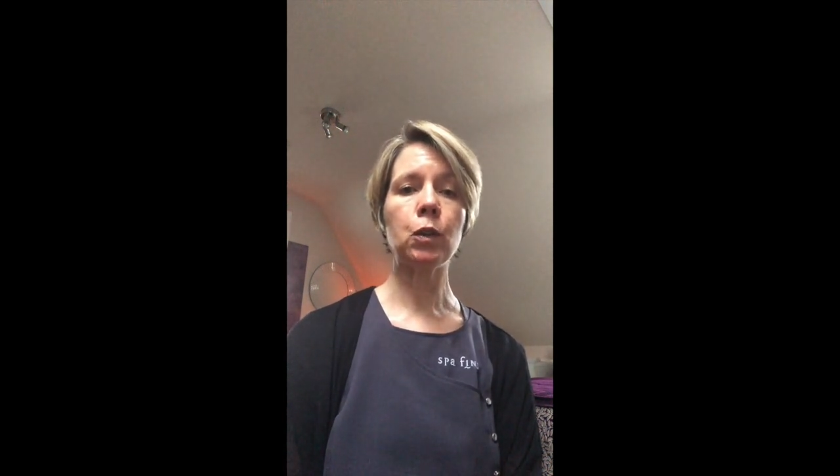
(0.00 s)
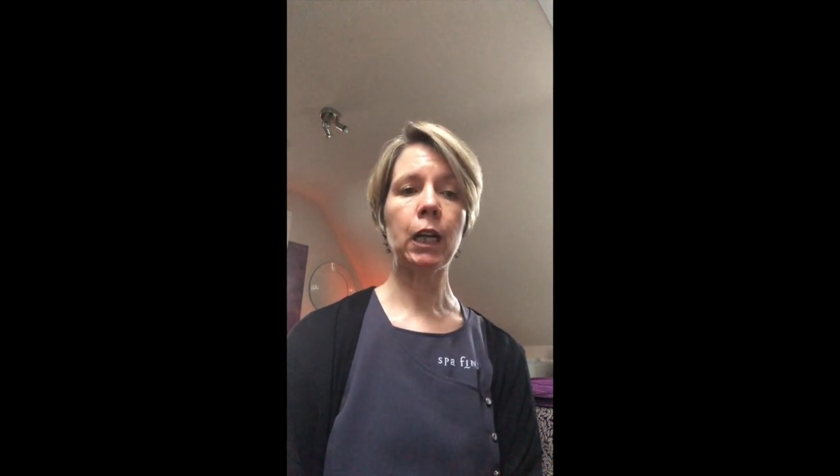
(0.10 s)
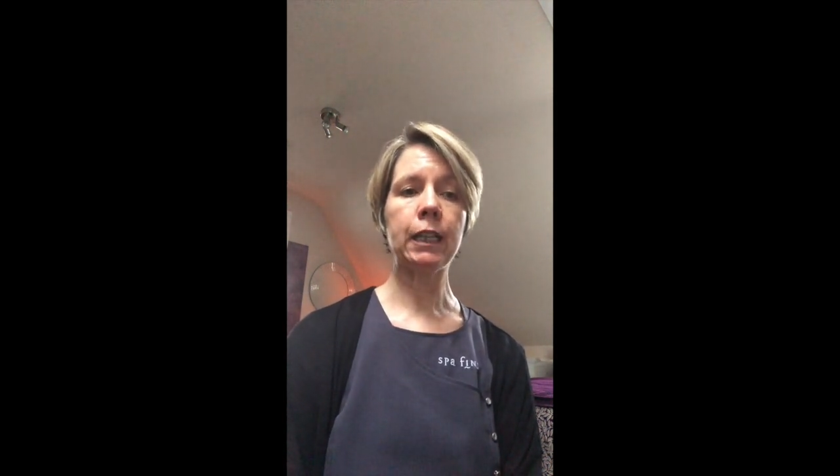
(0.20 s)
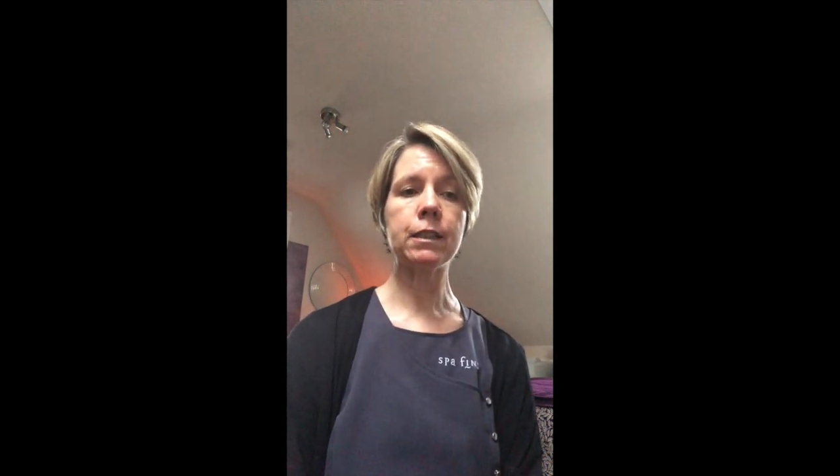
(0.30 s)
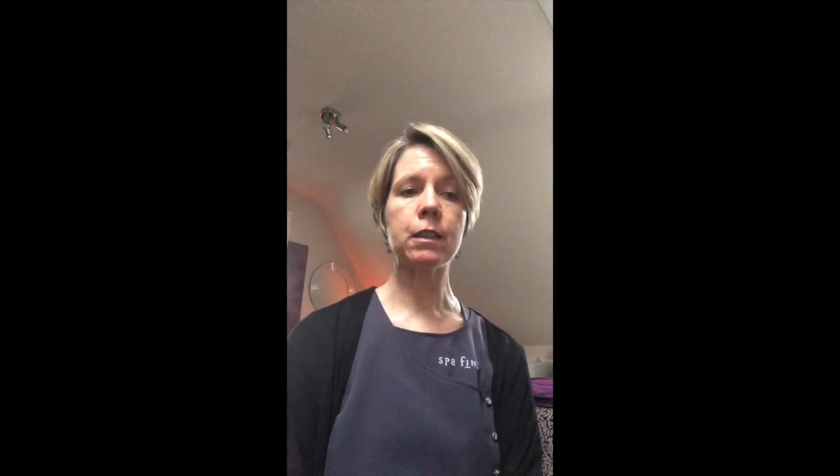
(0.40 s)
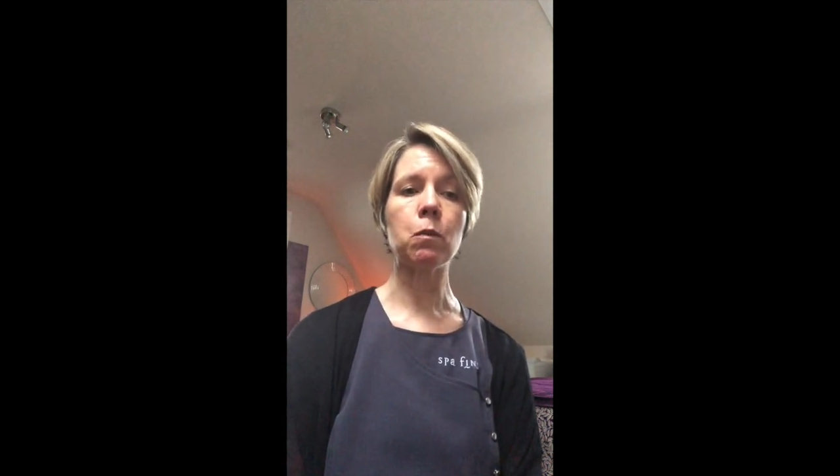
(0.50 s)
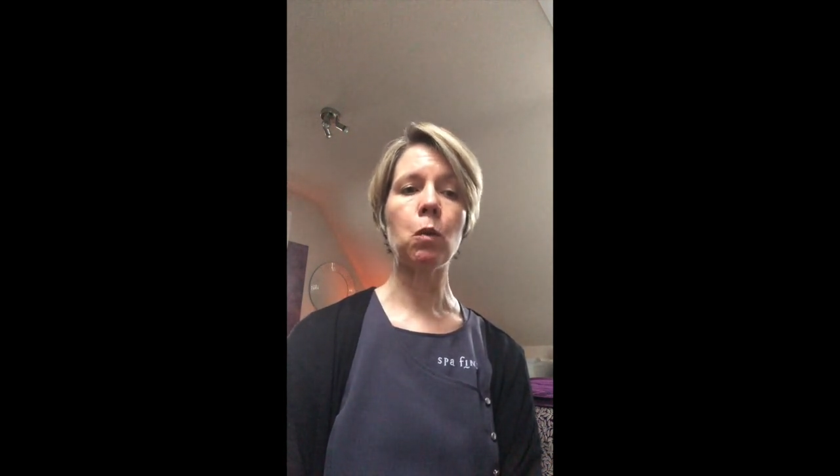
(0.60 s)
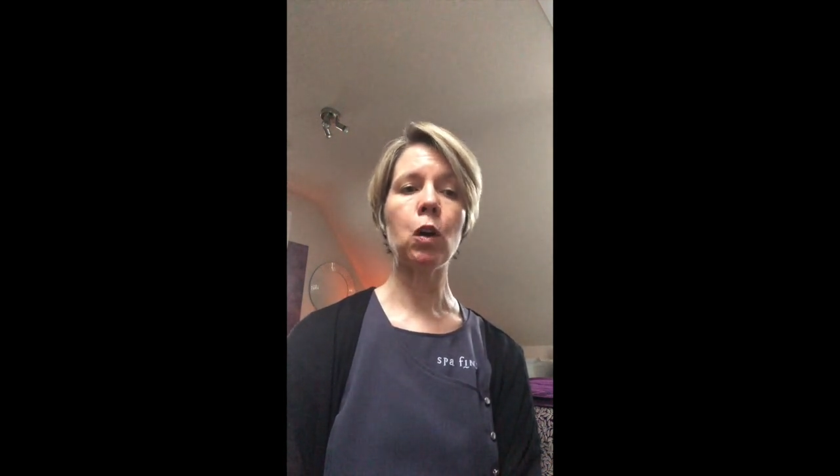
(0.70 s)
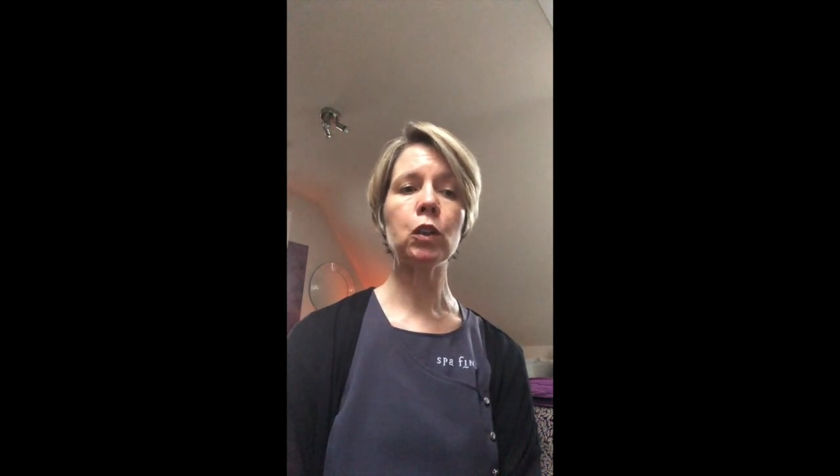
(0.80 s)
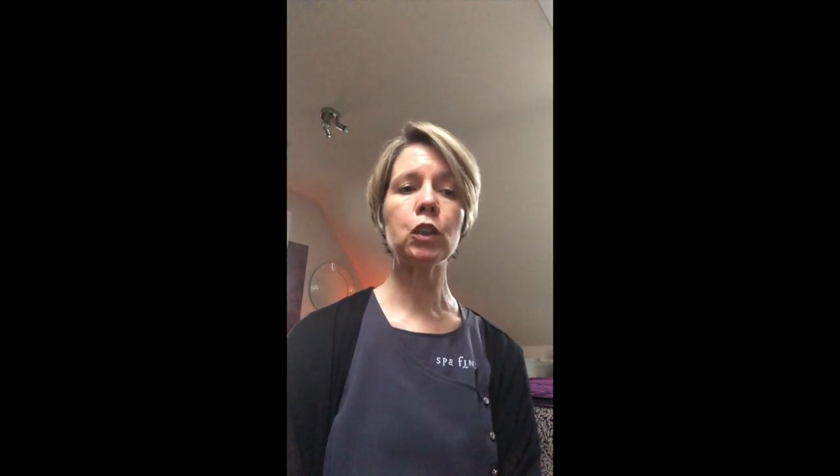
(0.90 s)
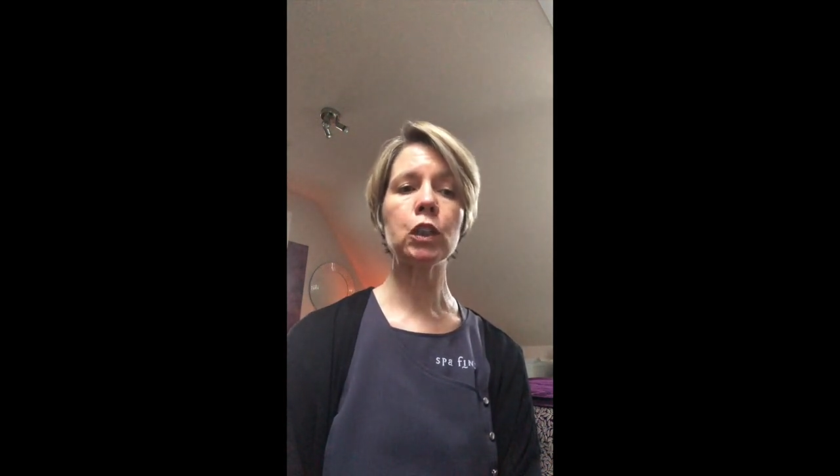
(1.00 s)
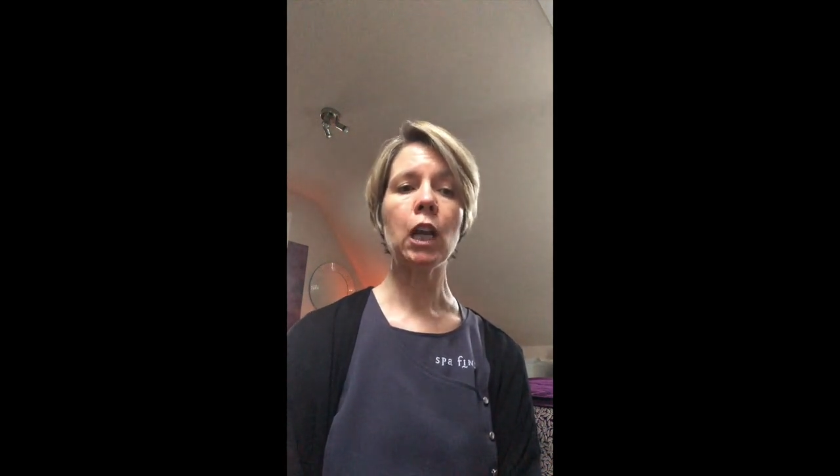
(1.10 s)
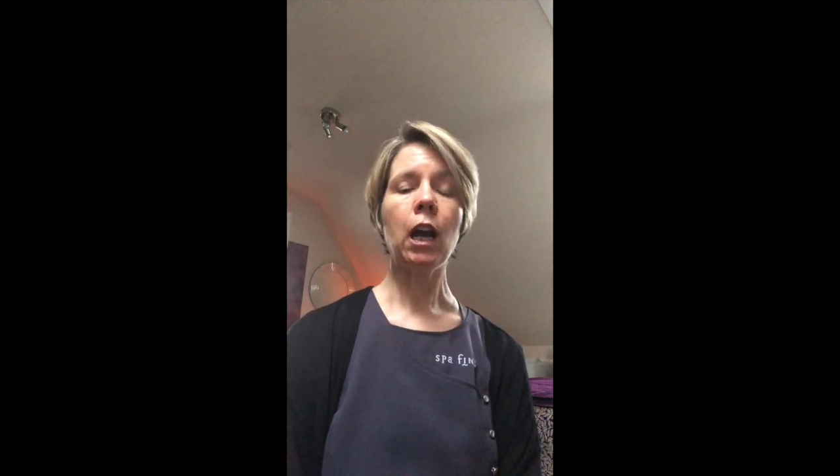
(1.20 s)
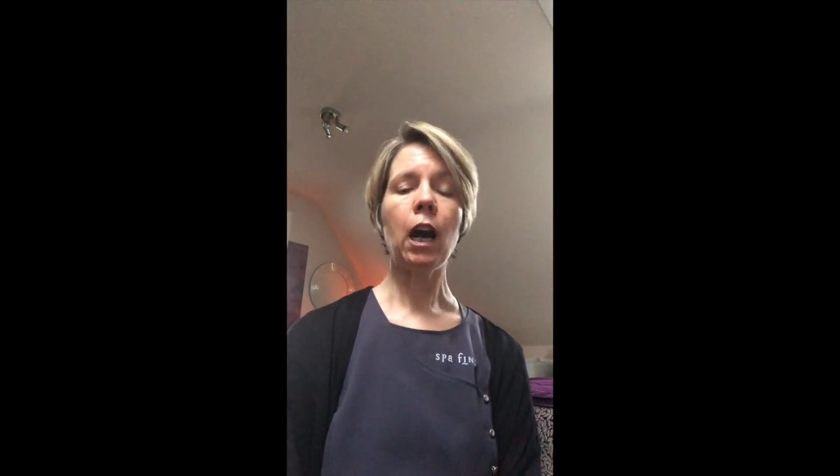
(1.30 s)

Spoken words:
cleansing wash,